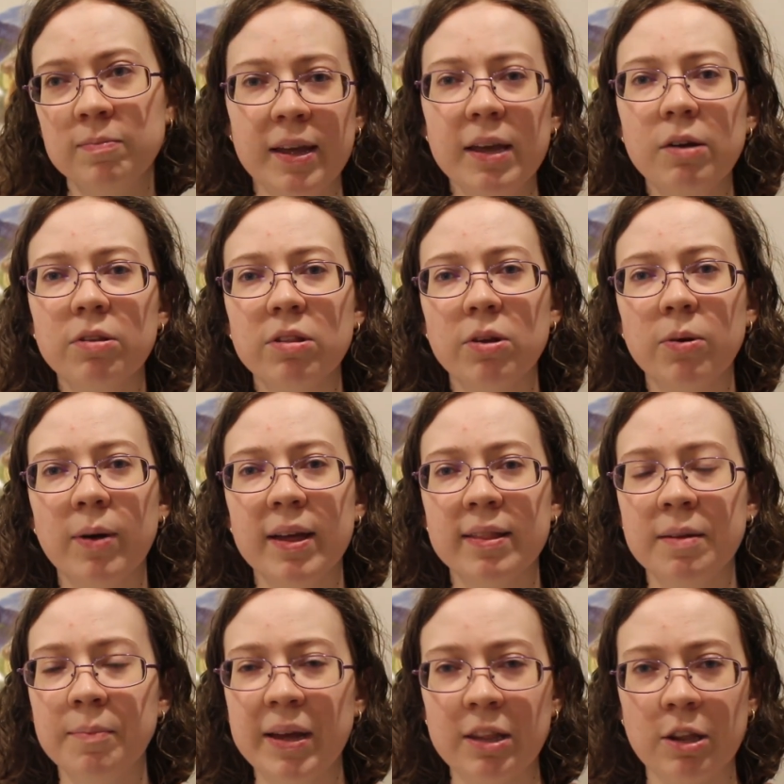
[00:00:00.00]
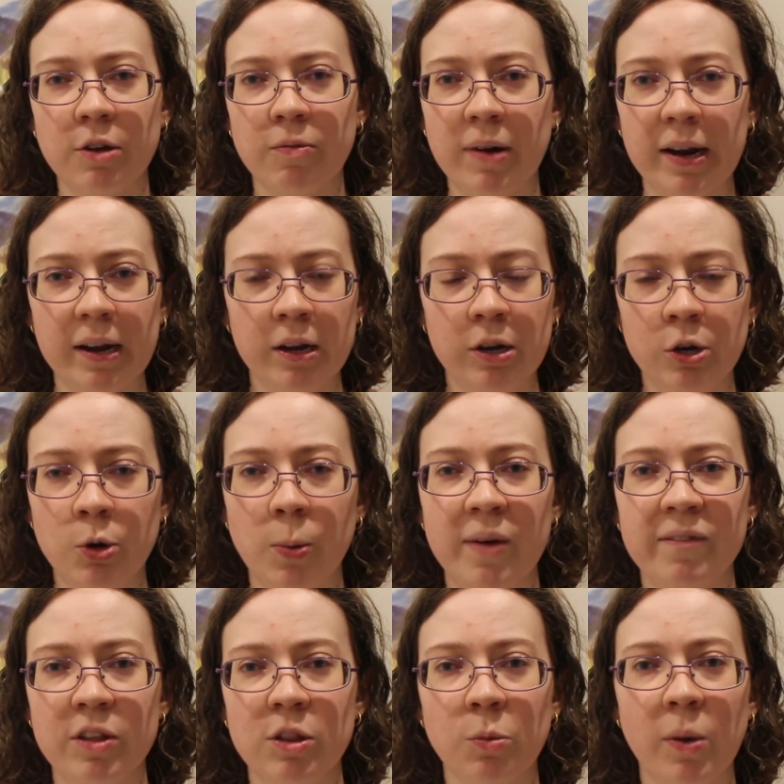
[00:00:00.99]
He also has a magic ring and
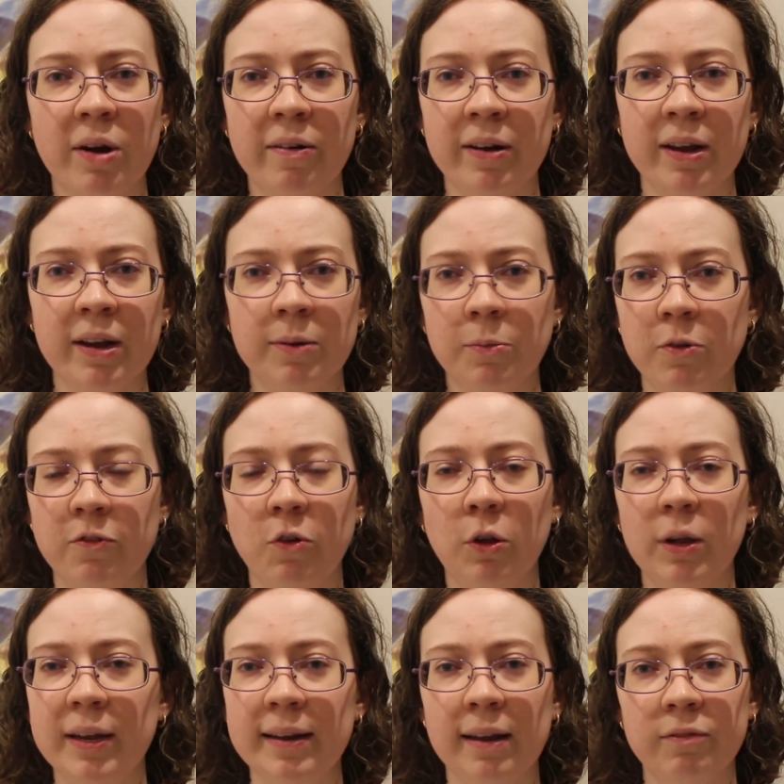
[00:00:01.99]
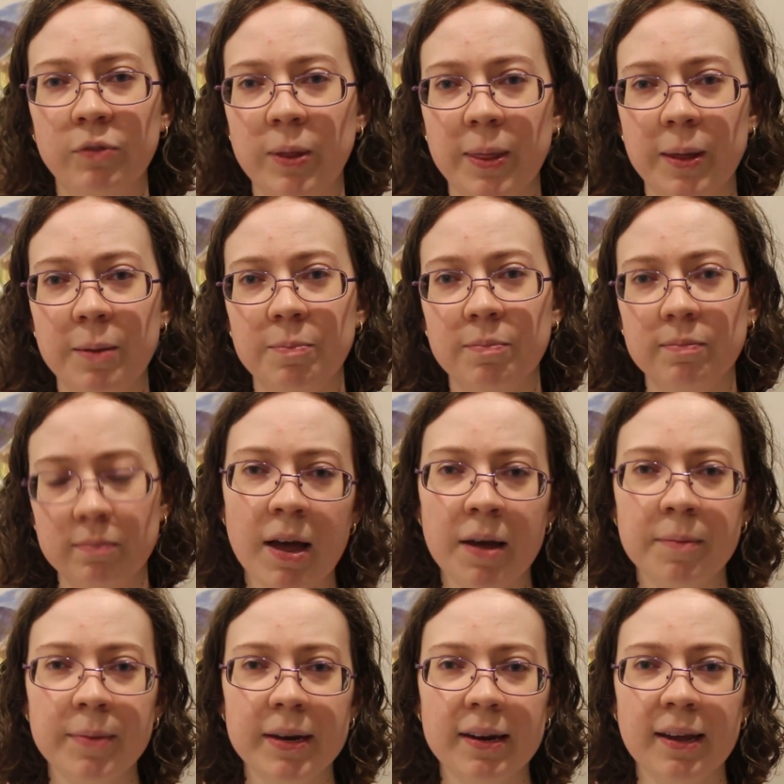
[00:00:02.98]
whoever's wearing it will fall in love with him.
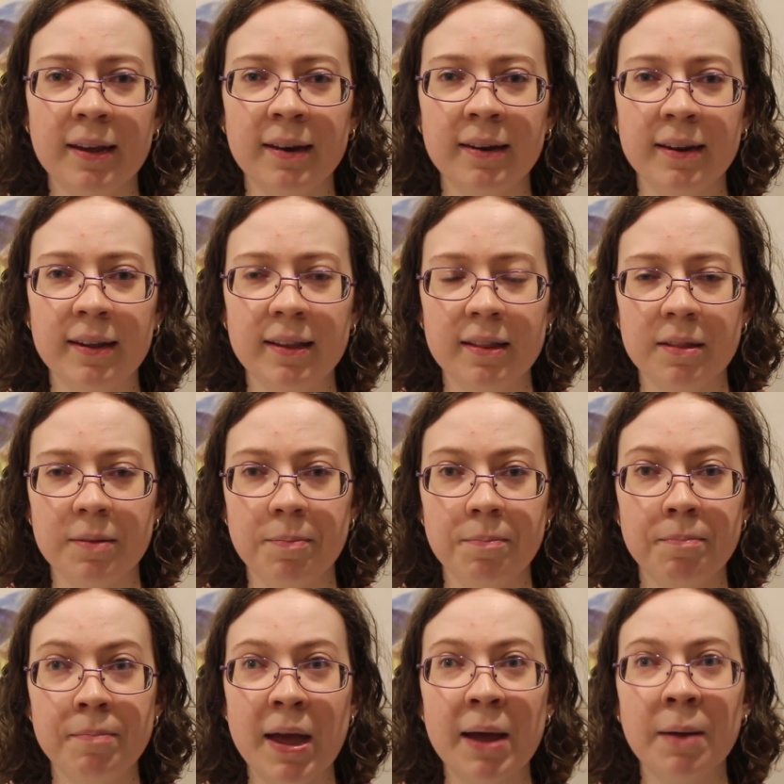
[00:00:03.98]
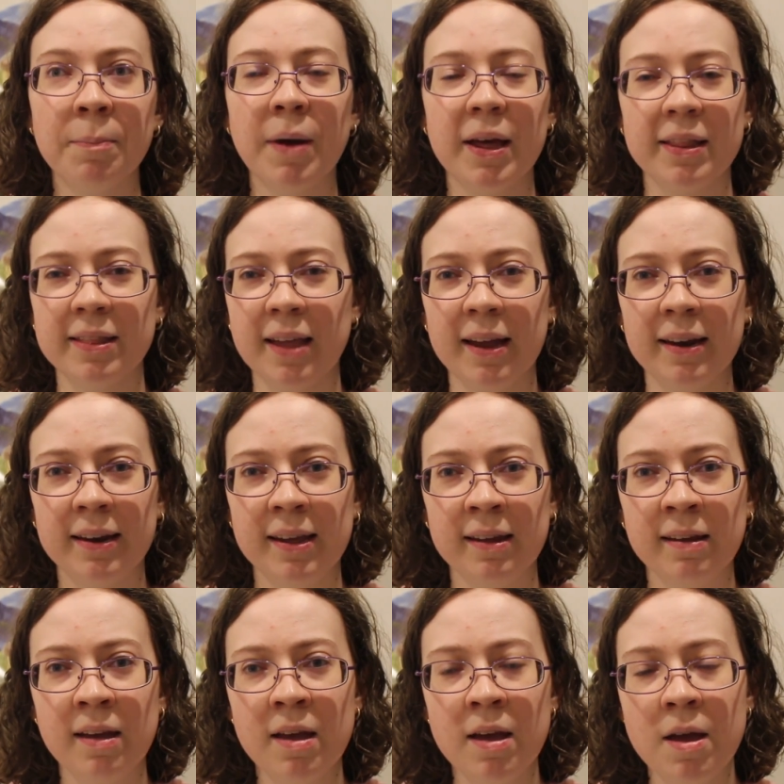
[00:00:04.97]
Armin and his magpie
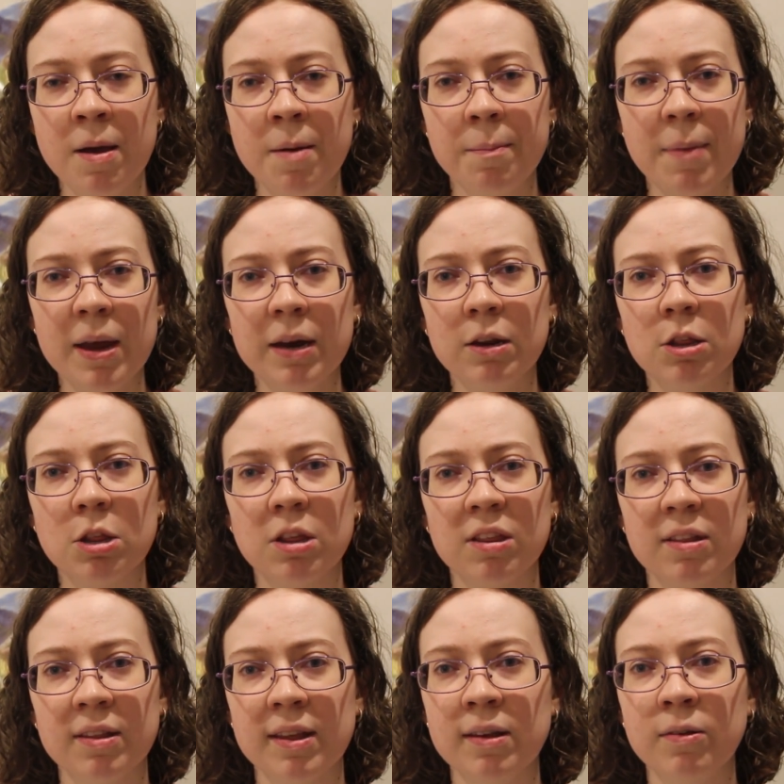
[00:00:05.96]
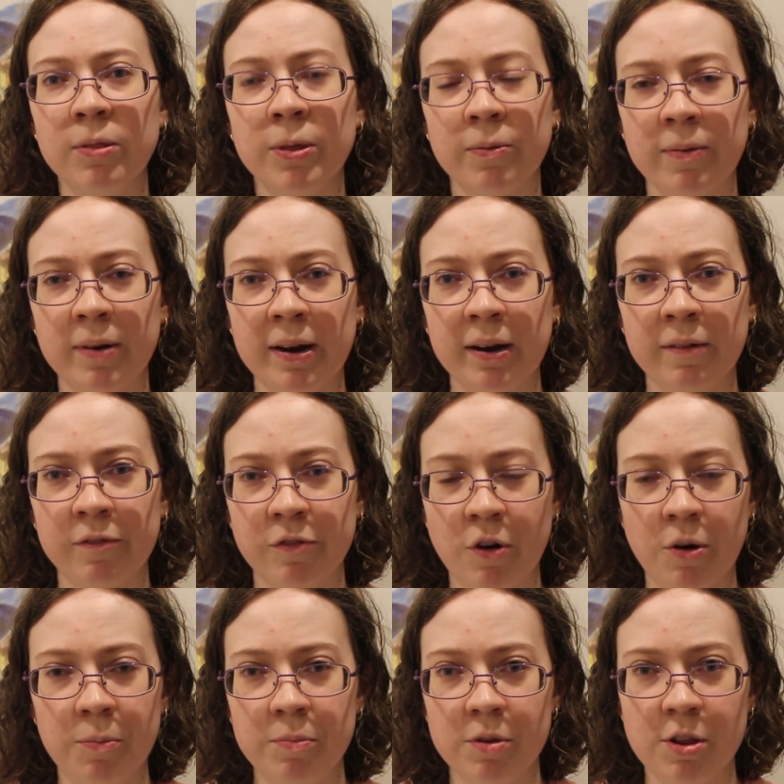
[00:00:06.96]
sidekick manage to steal the ring
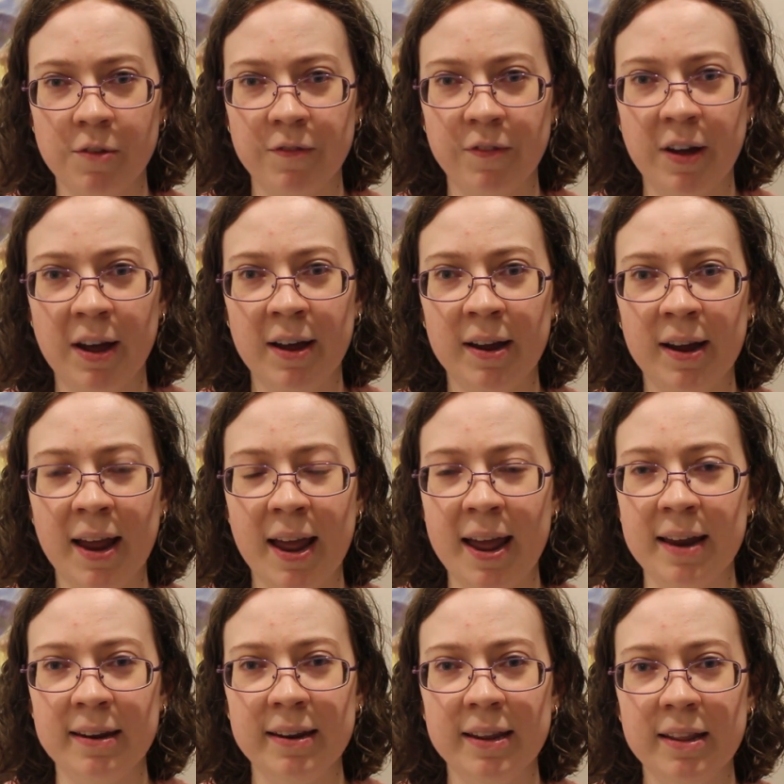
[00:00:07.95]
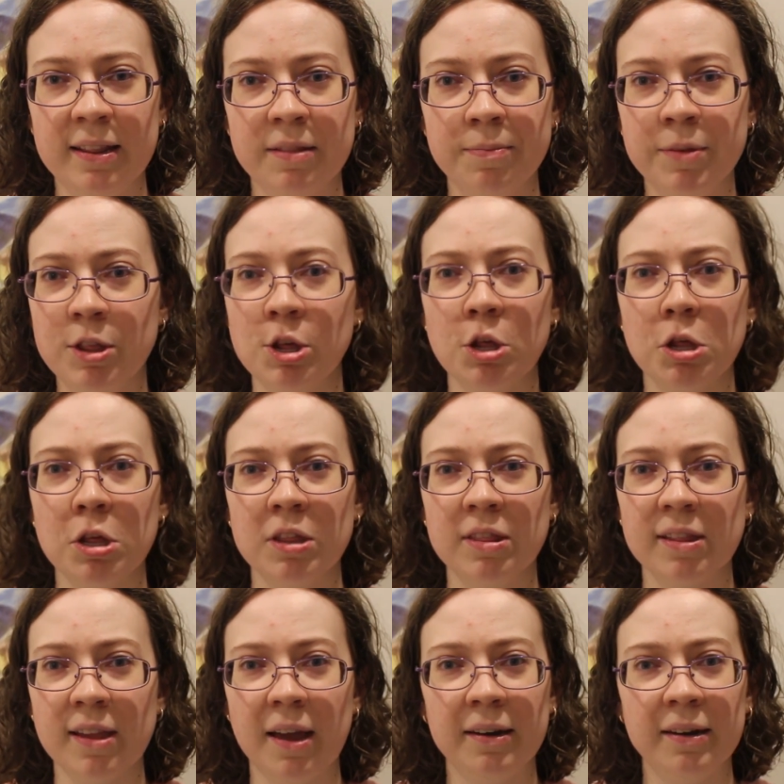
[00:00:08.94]
from Jafar and his magician
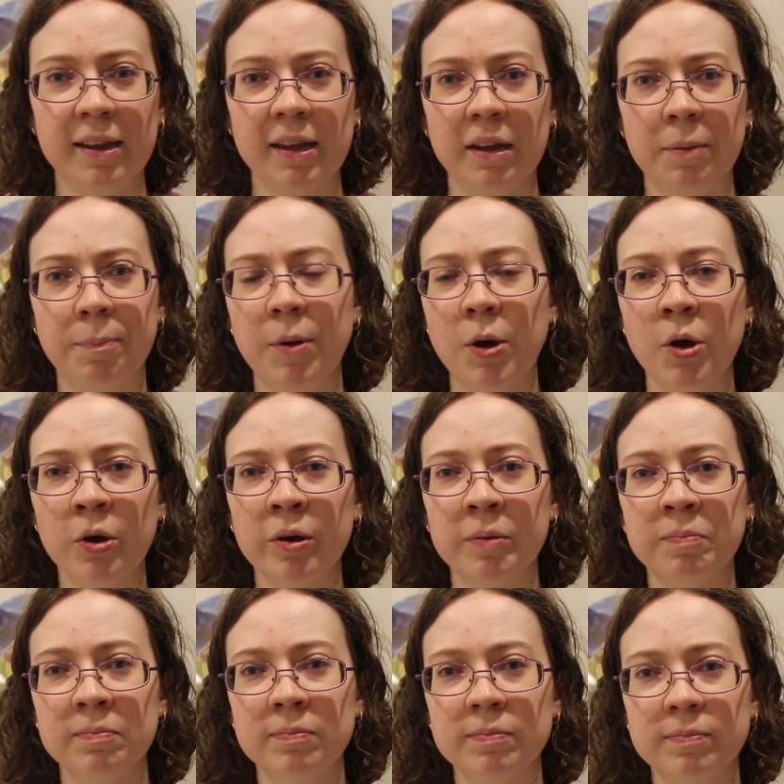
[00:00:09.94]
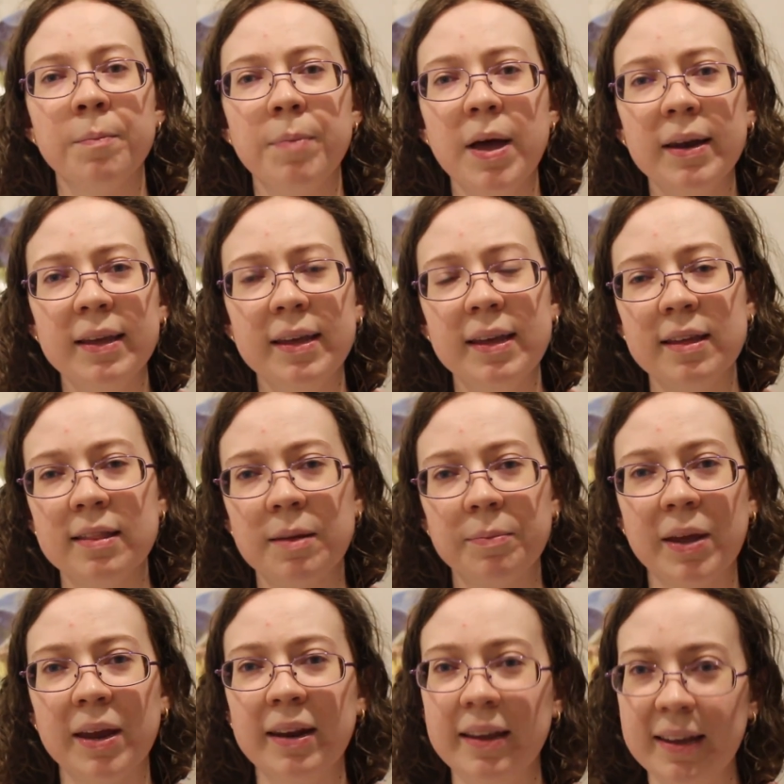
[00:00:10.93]
sidekick Burke, but he ends
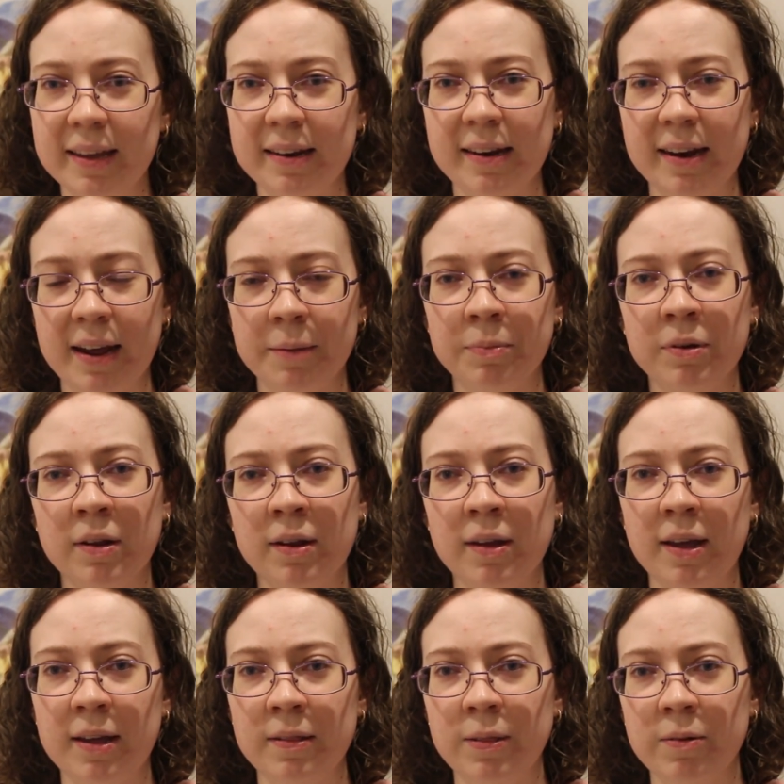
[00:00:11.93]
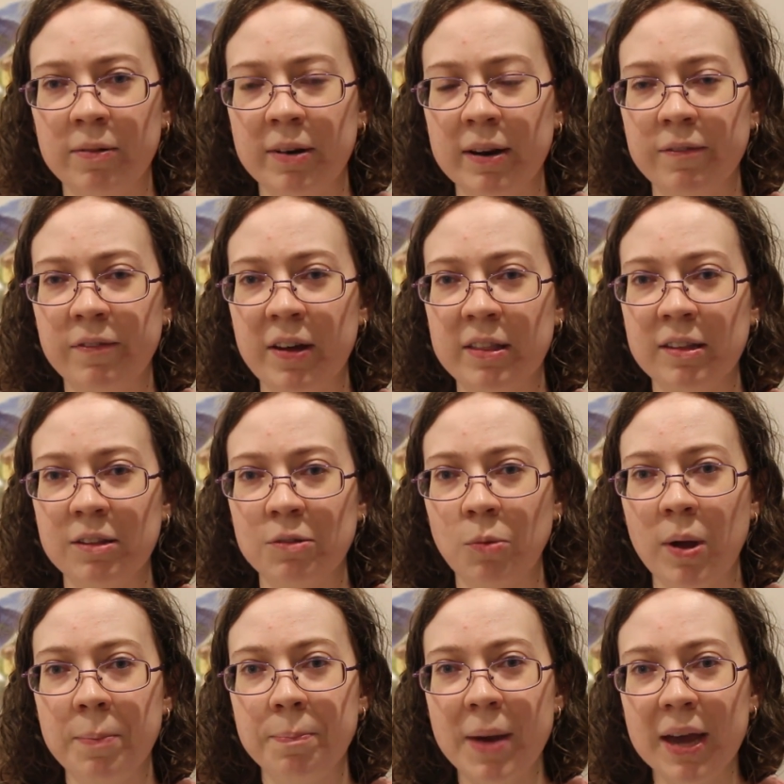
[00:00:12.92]
up getting kidnapped and the ring finds its
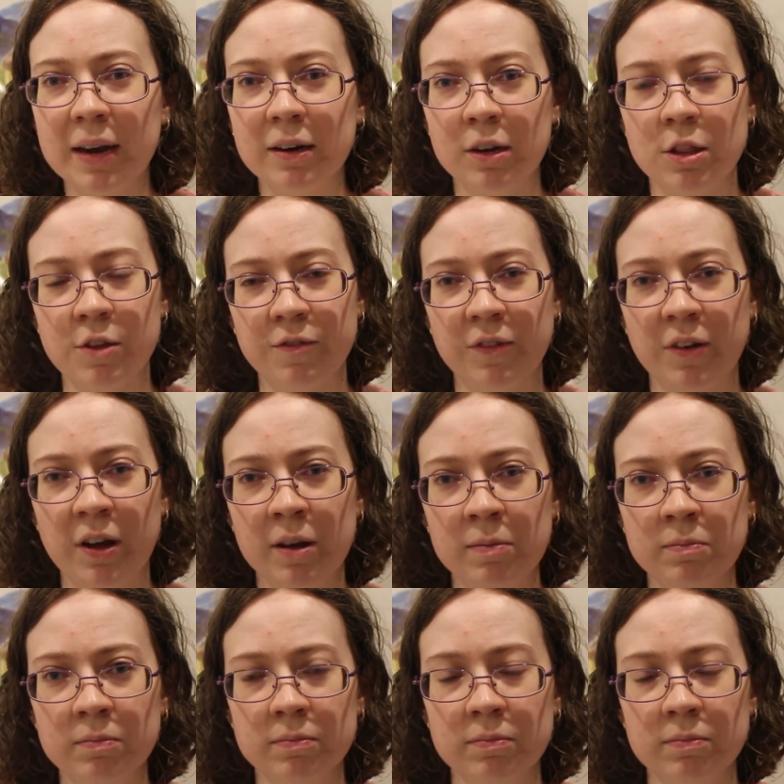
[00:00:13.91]
way back to Jafar,